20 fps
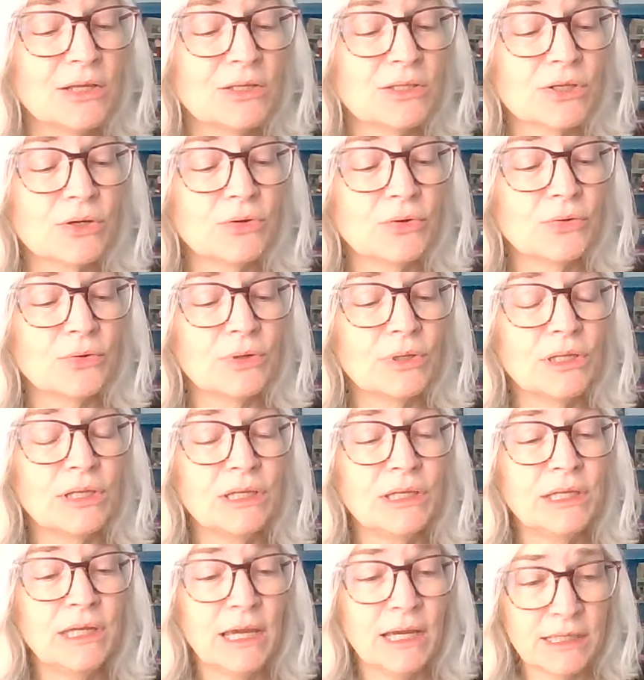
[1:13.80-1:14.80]
So
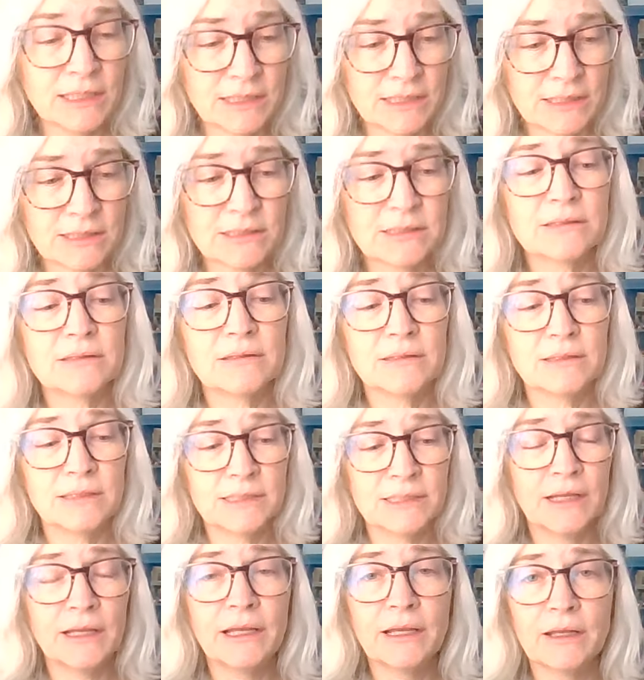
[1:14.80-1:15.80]
yes,
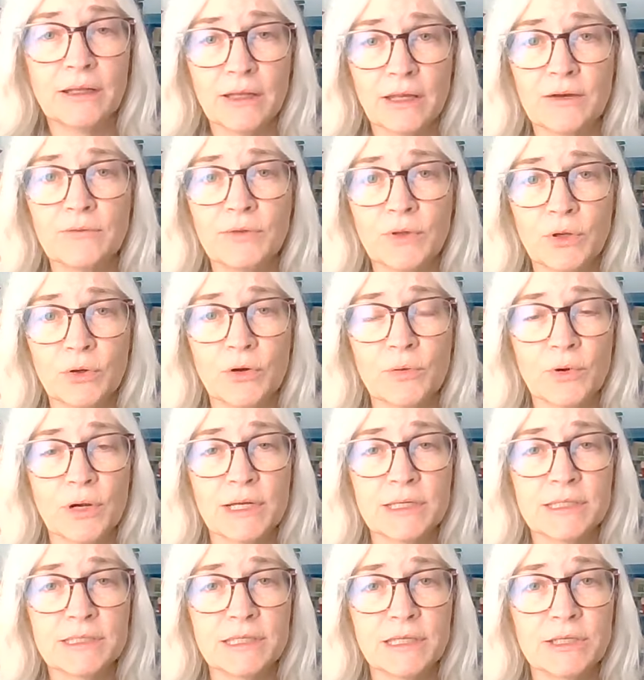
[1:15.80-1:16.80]
selling a lot of lower
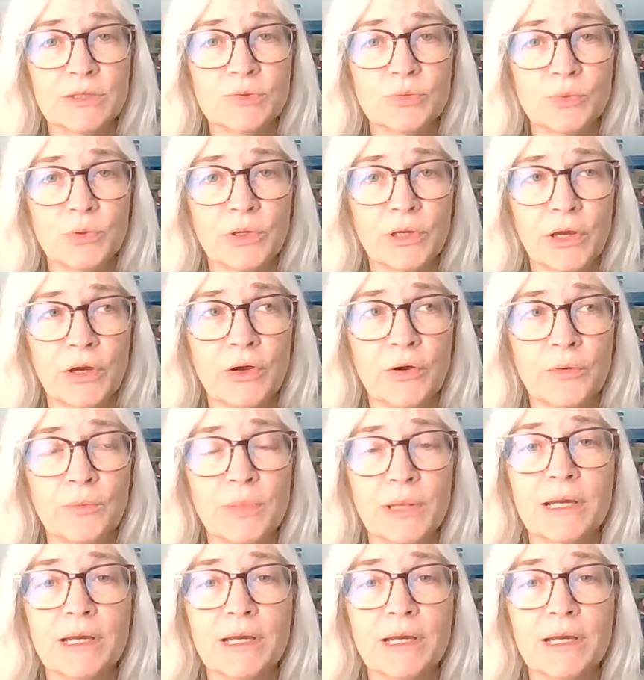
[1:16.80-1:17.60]
priced things will help,